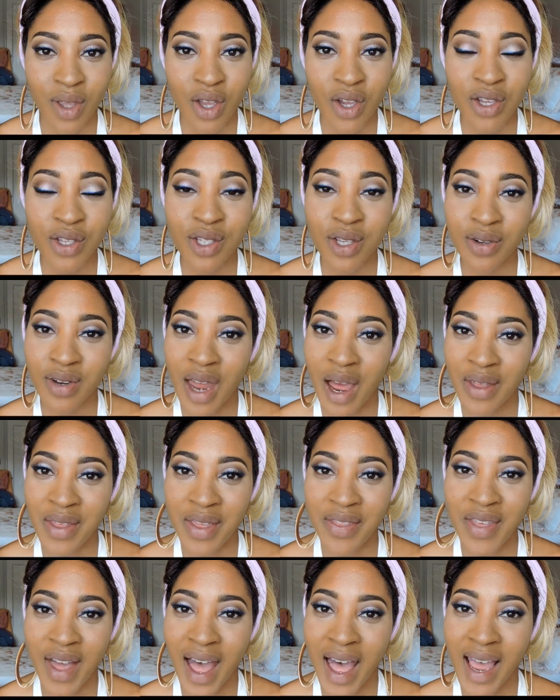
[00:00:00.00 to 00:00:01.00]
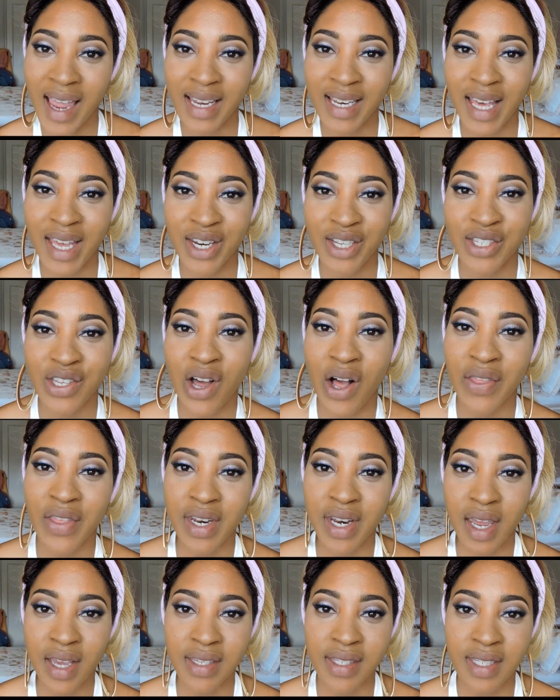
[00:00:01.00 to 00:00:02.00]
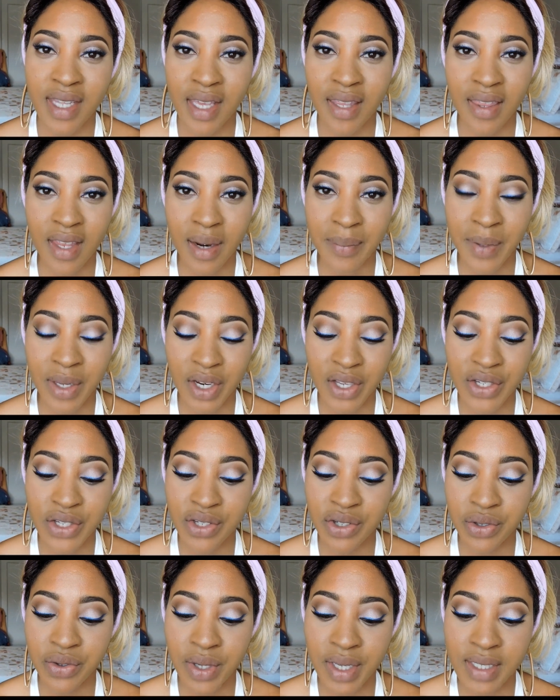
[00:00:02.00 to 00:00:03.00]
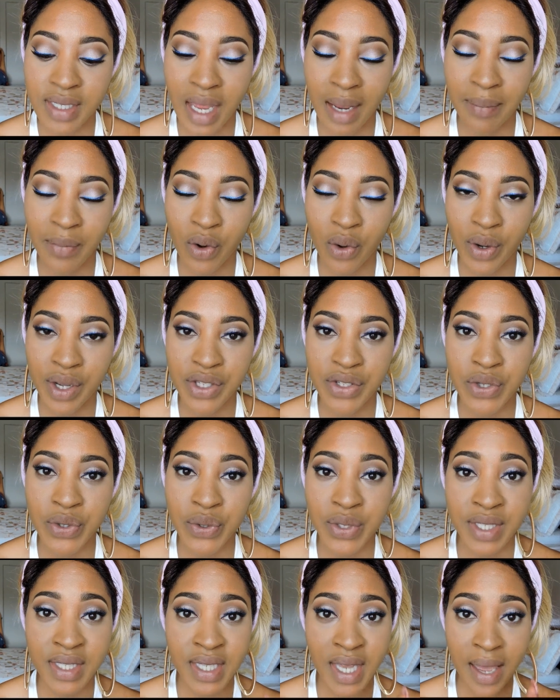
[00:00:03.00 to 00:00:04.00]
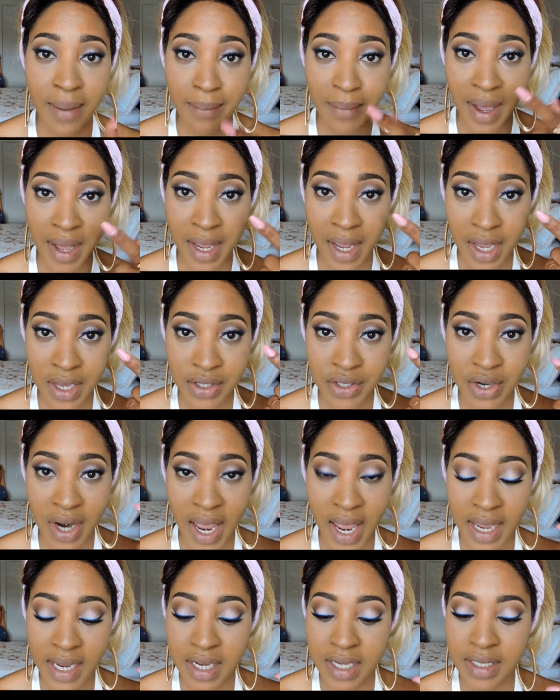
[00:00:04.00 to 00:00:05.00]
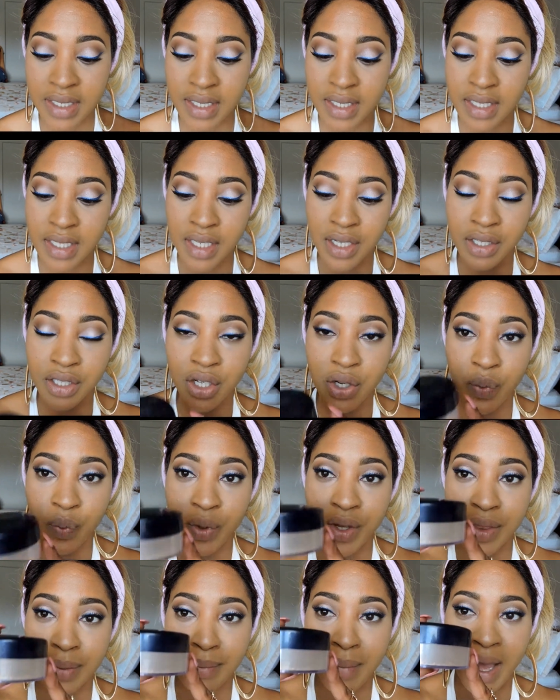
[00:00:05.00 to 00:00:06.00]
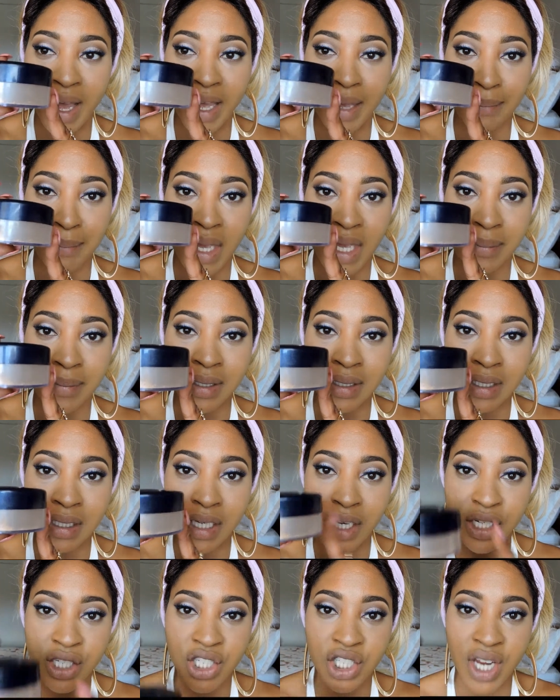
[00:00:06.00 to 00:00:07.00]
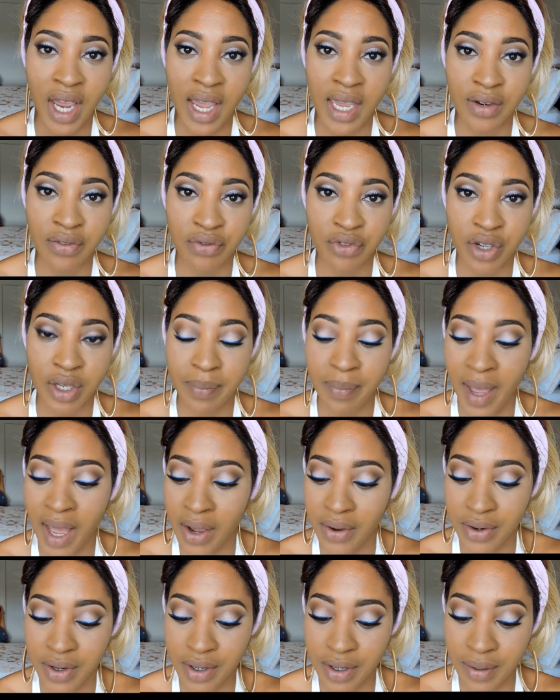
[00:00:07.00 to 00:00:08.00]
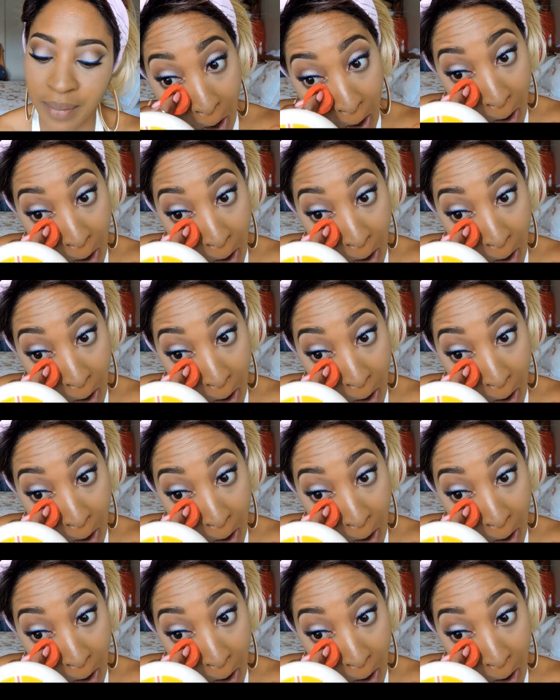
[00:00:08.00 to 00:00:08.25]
So now that the highlight is on, the next thing that I'm going to do is I'm going to set my under eye concealer with my Maybelline Shine Free powder.